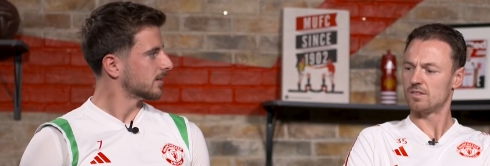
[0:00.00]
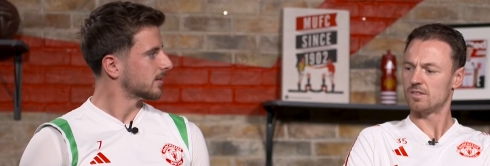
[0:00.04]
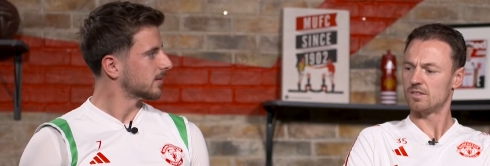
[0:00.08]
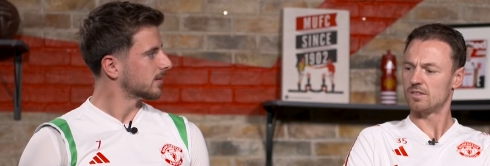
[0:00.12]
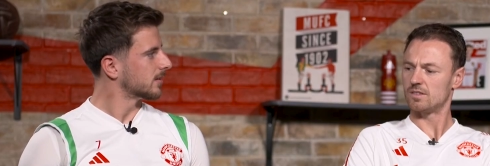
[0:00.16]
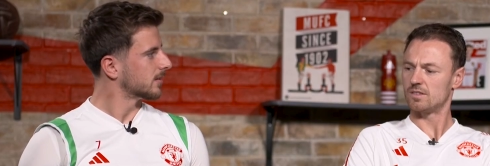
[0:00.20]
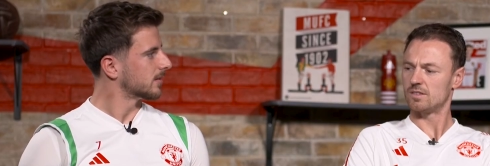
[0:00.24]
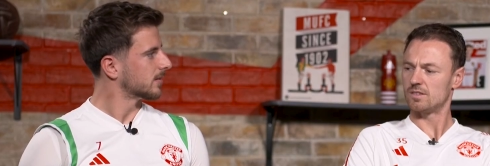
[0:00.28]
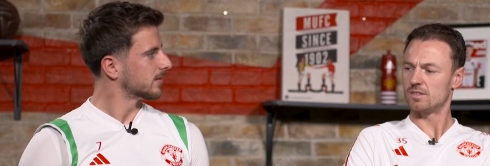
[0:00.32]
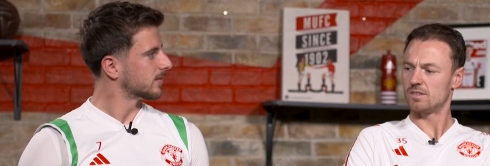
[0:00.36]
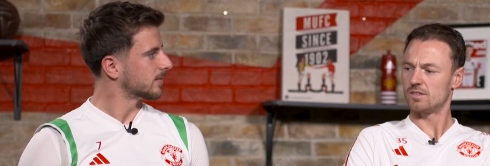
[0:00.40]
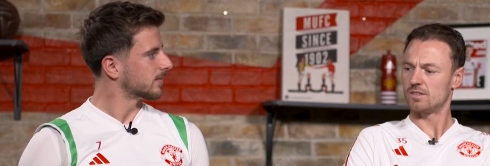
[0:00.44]

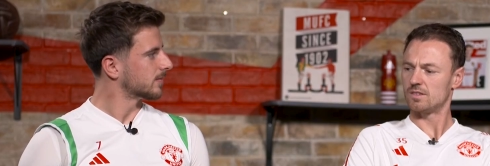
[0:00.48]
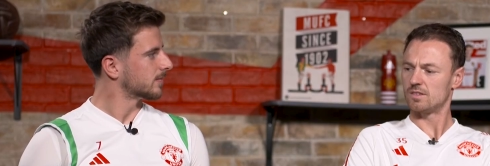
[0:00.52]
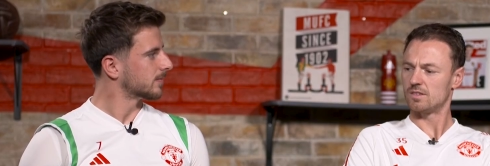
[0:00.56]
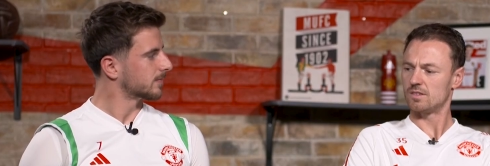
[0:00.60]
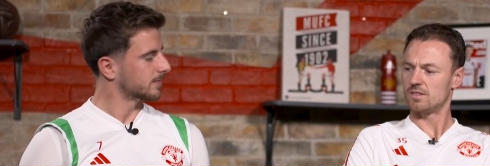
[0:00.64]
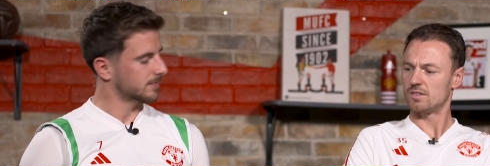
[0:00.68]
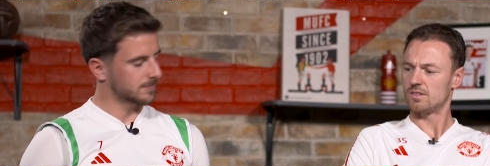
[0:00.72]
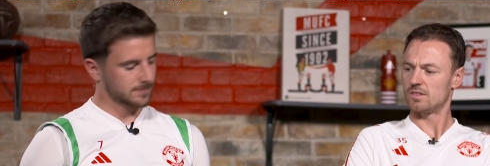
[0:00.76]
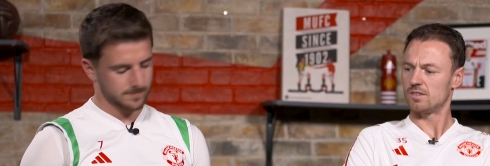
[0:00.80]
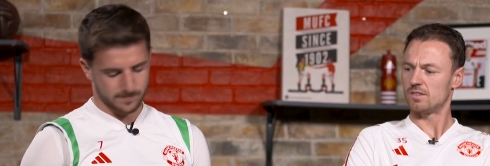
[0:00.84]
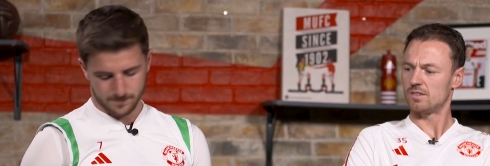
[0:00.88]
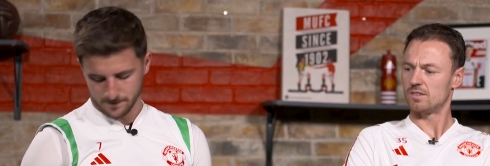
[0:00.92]

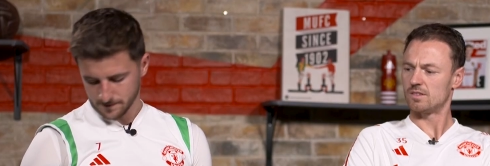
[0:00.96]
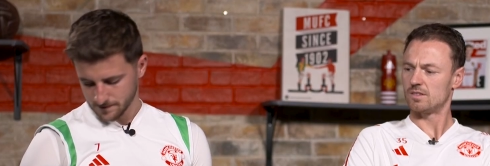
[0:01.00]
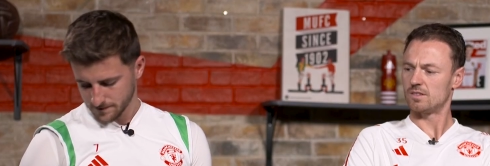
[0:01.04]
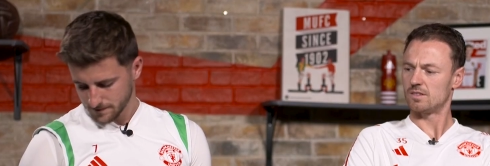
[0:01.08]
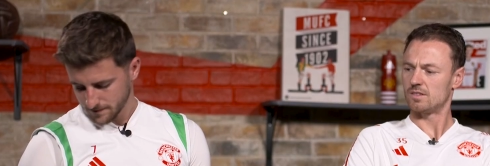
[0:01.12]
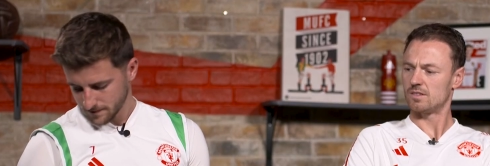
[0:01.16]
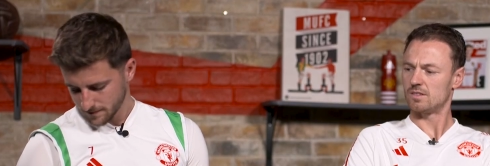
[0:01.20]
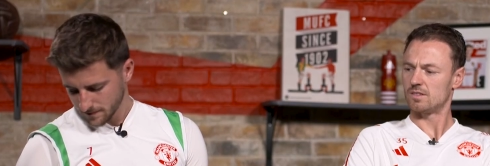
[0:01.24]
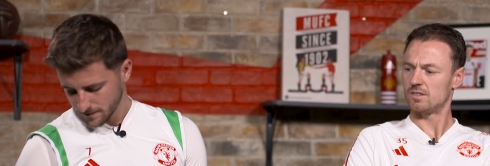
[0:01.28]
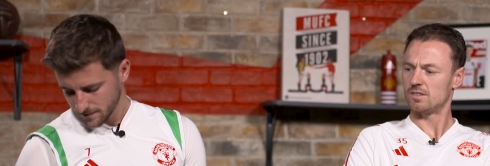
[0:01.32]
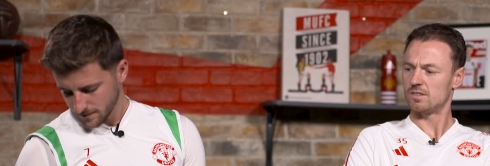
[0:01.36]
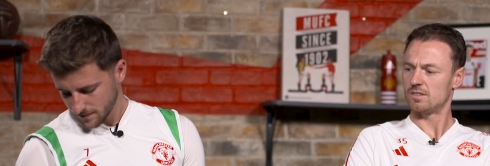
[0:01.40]

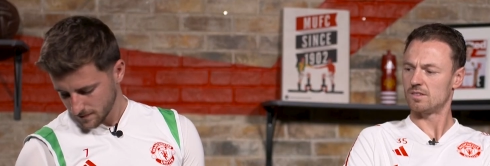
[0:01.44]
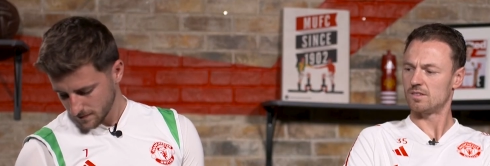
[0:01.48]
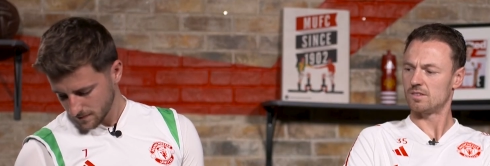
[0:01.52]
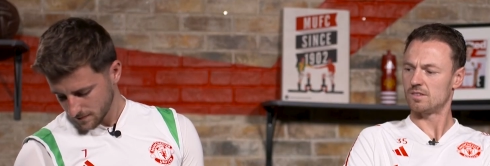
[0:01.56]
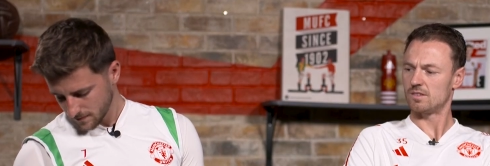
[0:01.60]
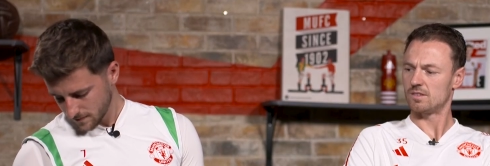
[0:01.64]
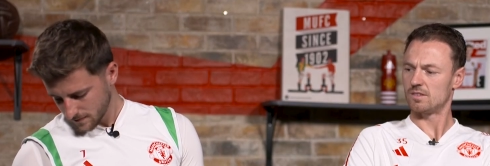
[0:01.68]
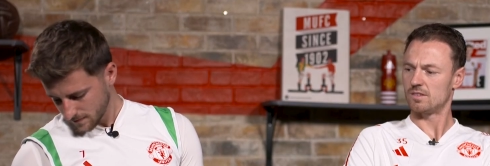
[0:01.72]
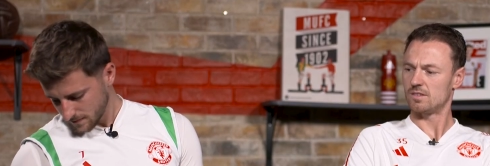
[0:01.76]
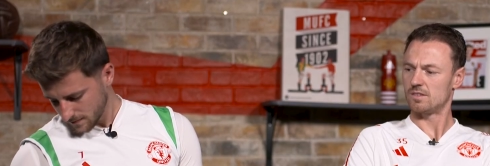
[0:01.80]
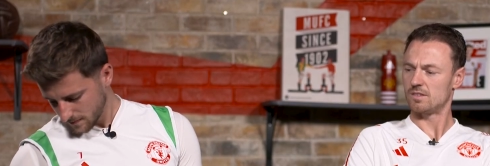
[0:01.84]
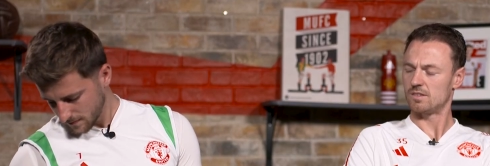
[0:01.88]

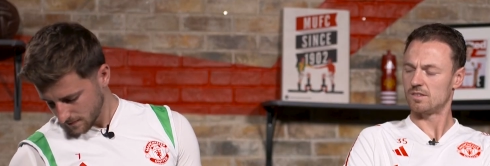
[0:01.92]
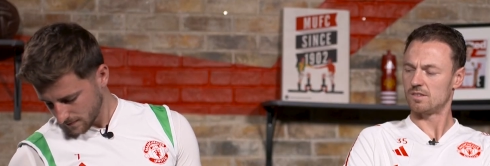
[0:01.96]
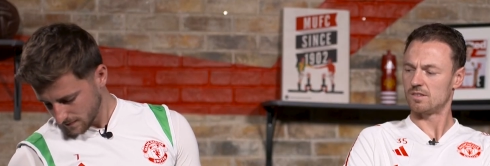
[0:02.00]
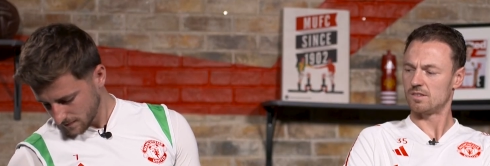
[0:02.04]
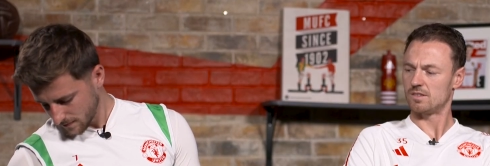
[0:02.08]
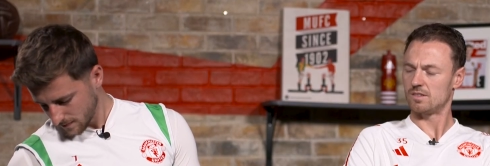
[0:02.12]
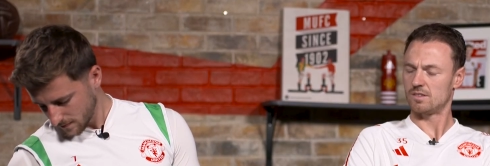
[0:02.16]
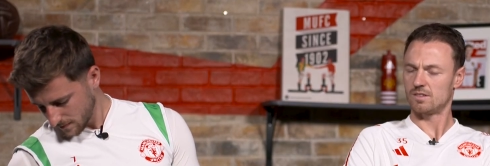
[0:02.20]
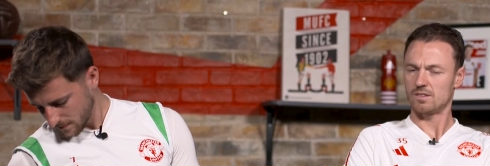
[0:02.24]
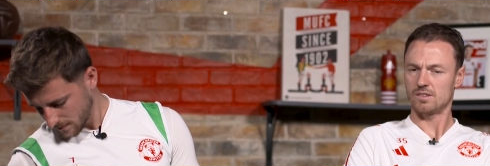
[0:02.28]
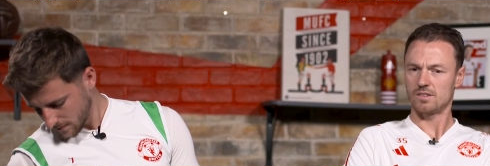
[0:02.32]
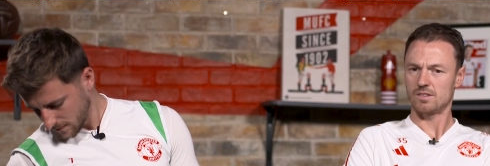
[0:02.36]

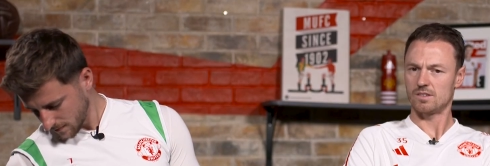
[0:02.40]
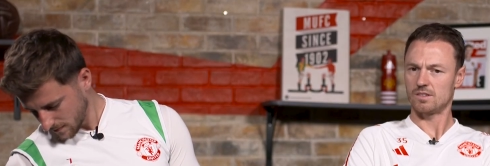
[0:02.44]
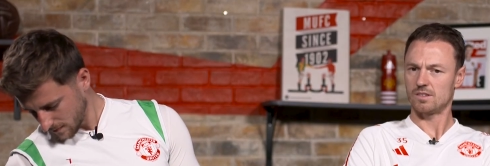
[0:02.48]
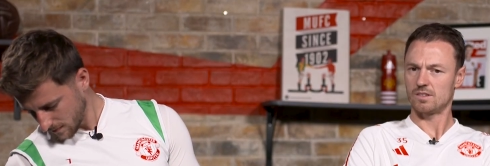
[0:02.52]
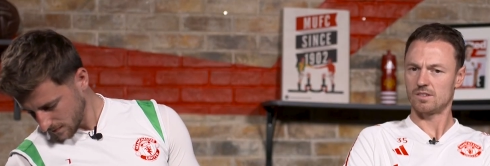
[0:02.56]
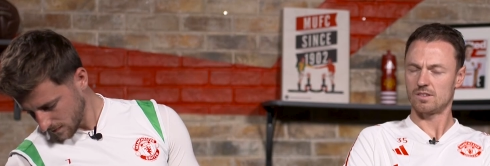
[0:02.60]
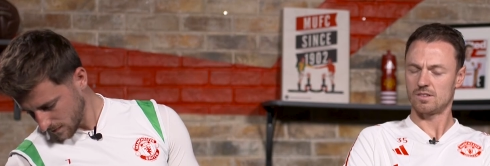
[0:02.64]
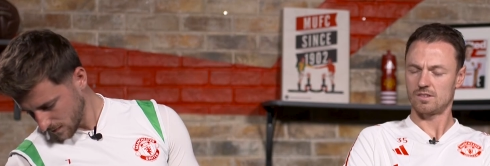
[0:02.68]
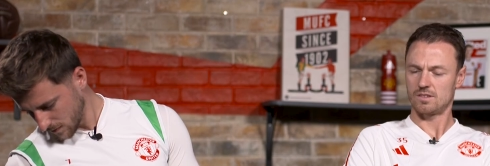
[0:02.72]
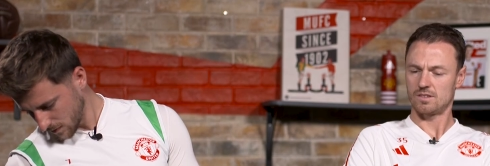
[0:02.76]
No one is speaking in this clip.